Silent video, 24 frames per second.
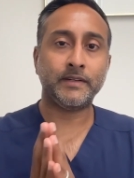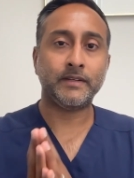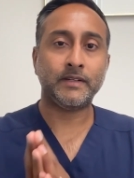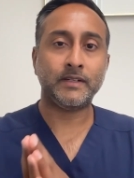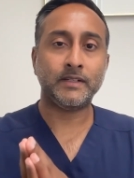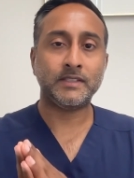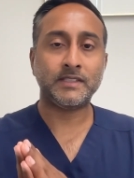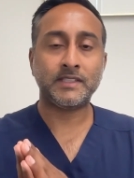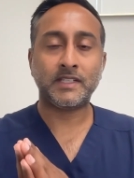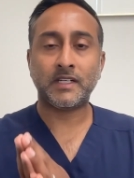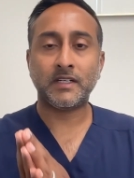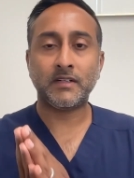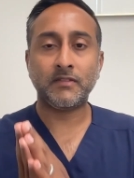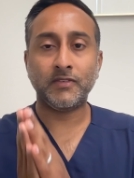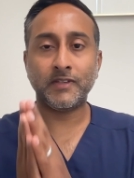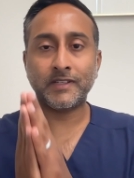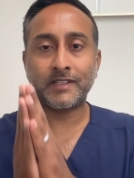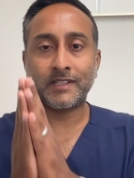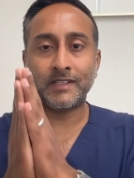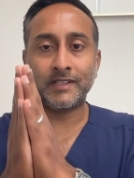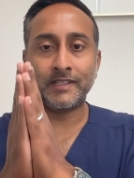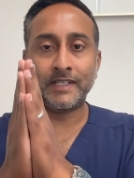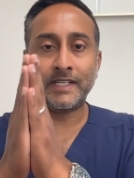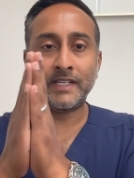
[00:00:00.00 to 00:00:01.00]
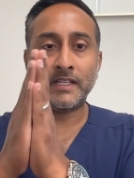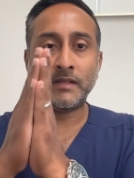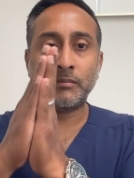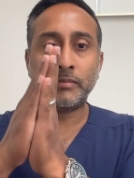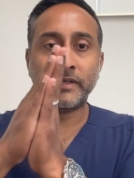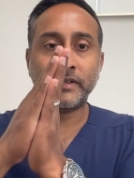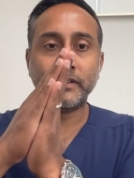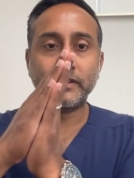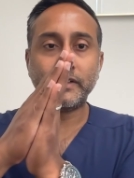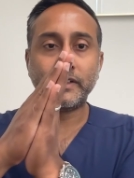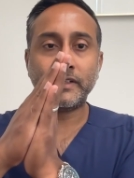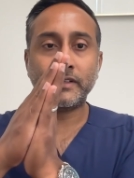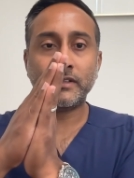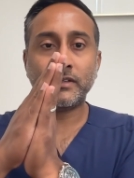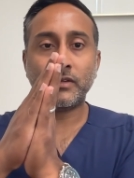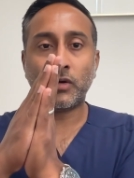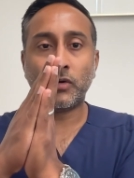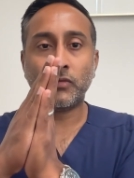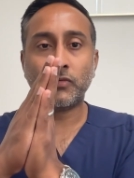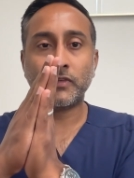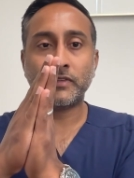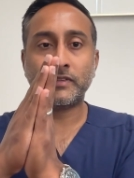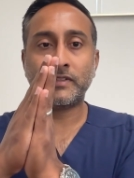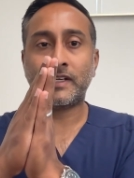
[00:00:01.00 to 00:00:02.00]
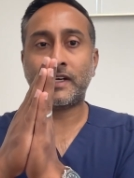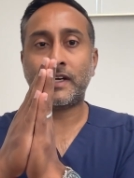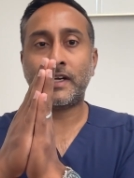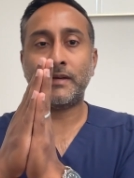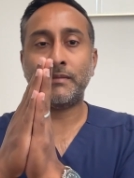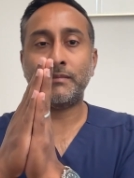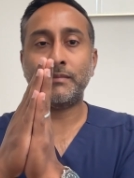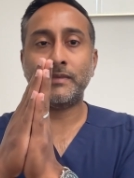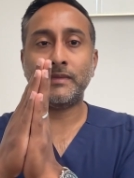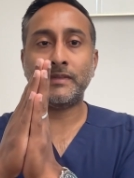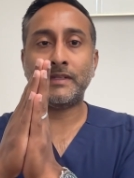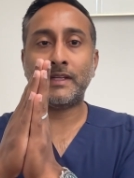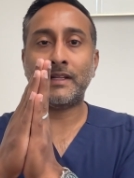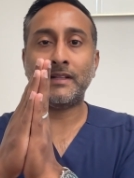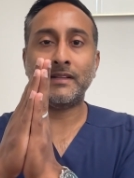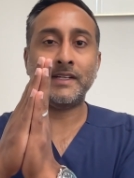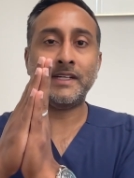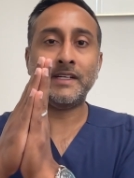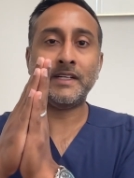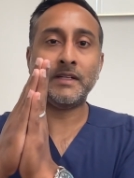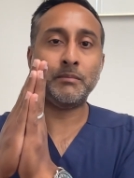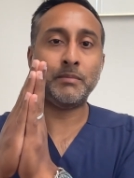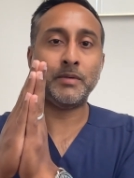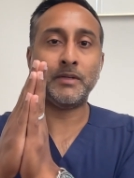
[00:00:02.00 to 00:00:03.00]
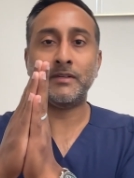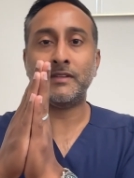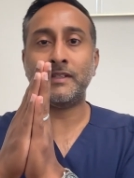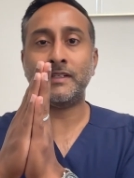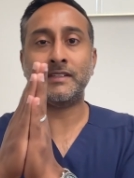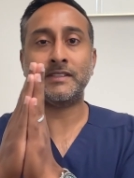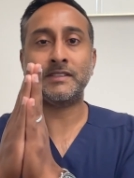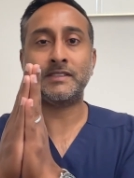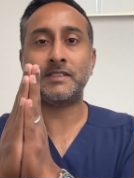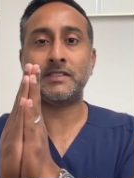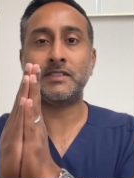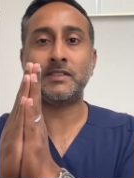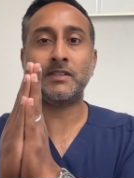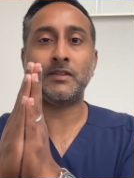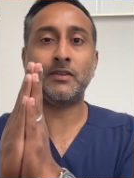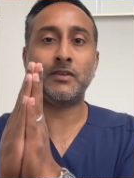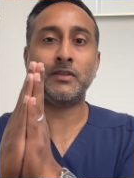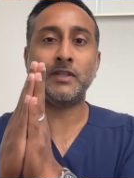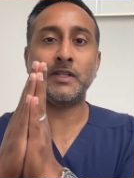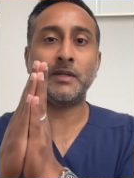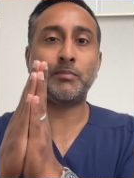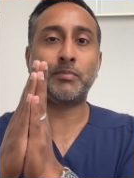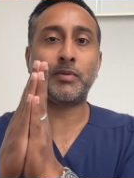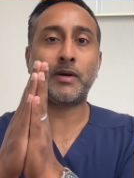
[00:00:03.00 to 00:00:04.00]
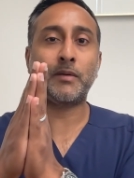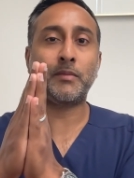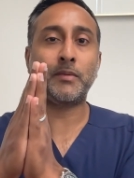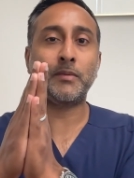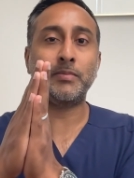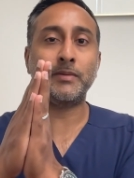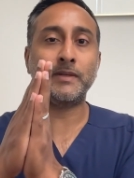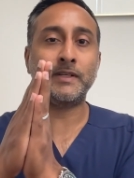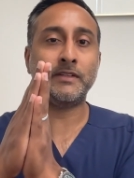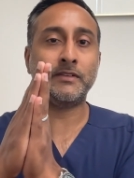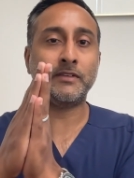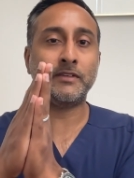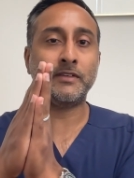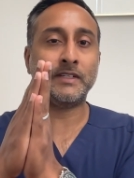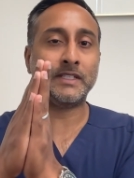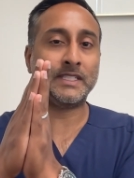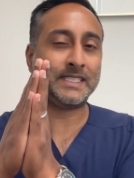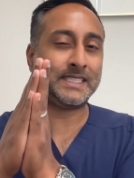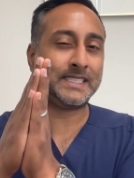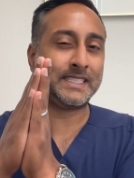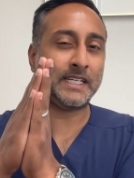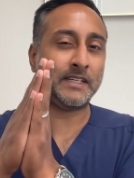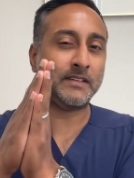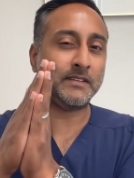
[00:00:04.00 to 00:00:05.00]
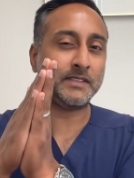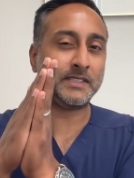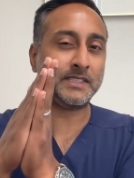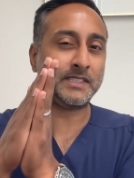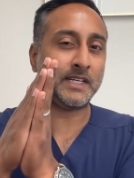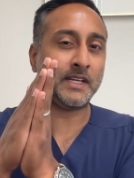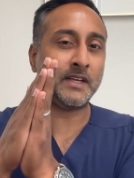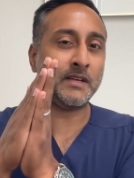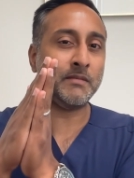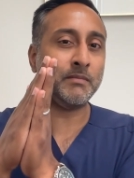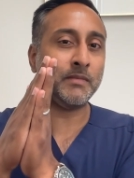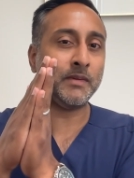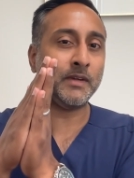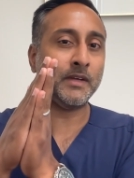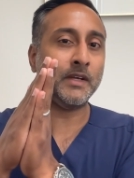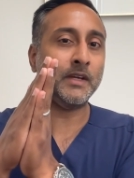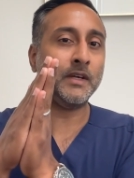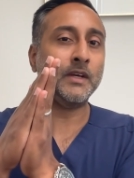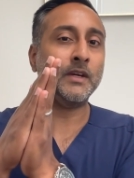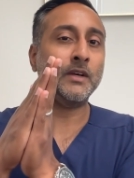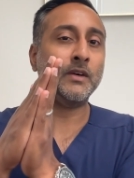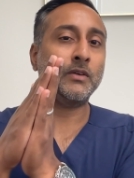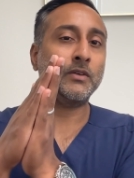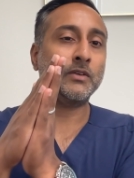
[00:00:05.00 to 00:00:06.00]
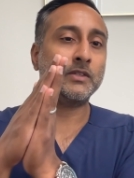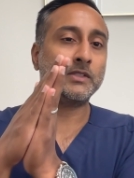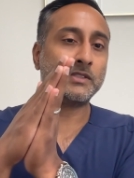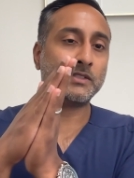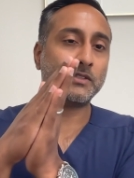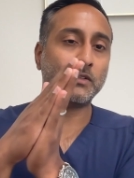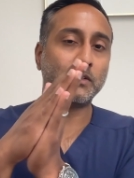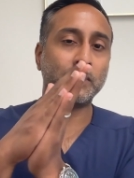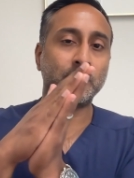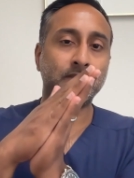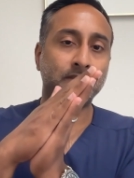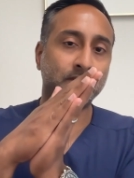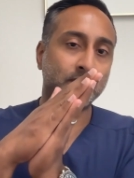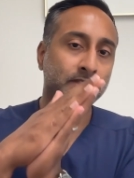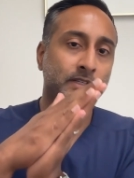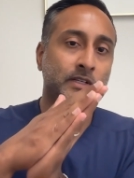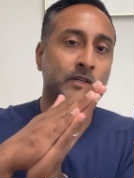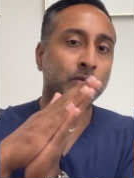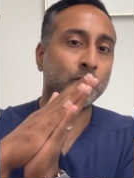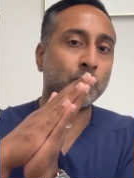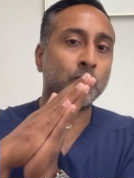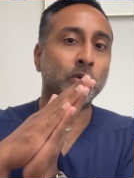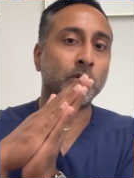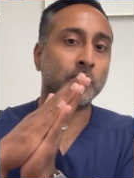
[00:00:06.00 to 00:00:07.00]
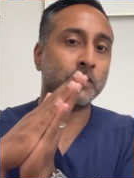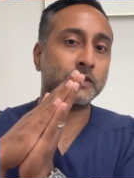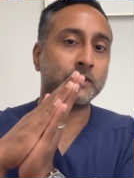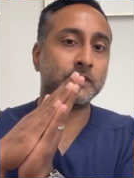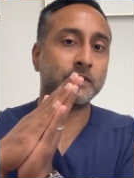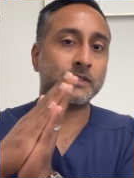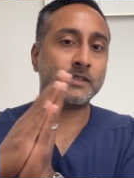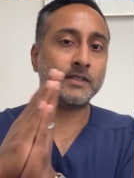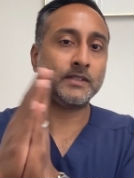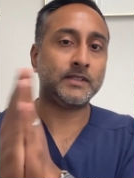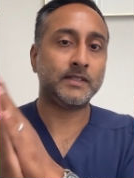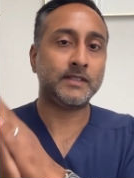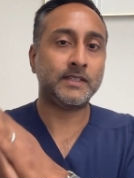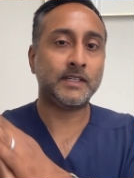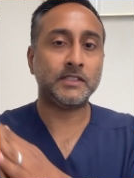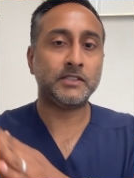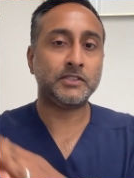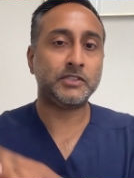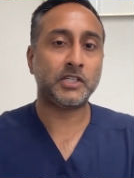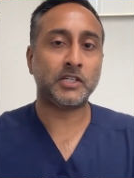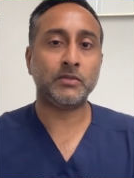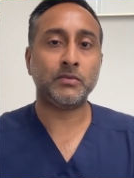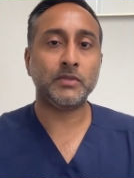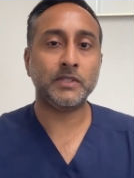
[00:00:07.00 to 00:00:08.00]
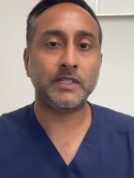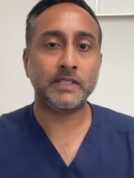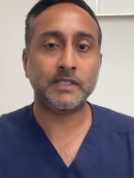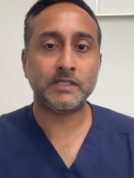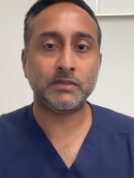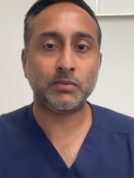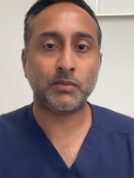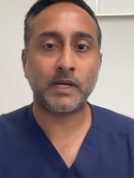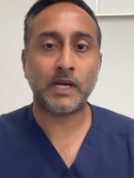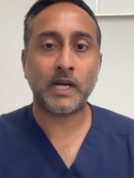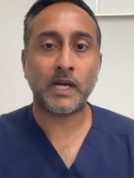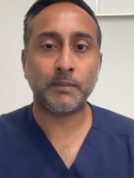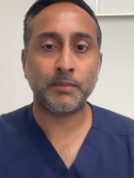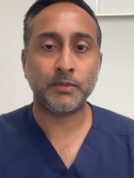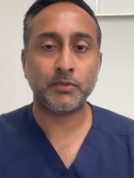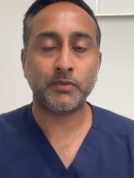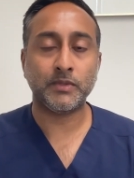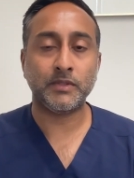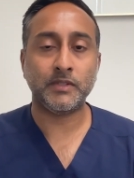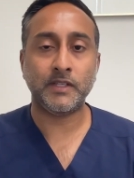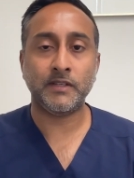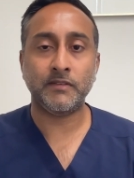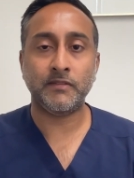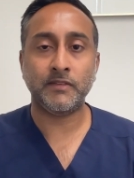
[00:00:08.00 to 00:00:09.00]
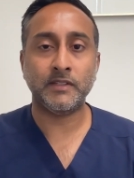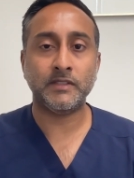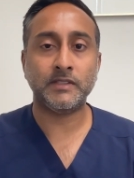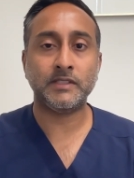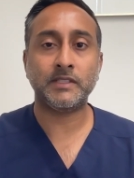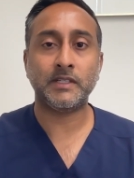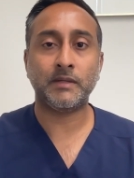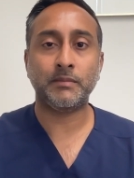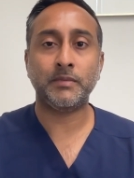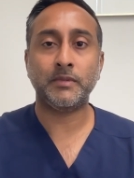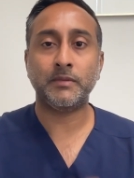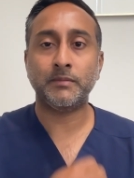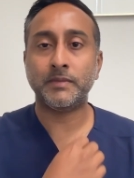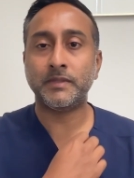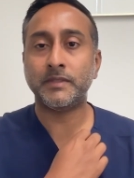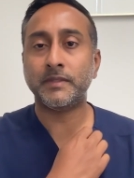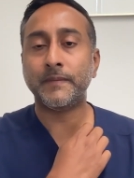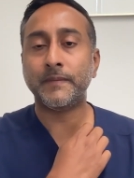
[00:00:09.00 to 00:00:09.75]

And it's kind of like a leaning building over time. That leaning building is slowly probably either going to stay the same or it's slowly going to get worse. And that generally is what happens with deviated septums.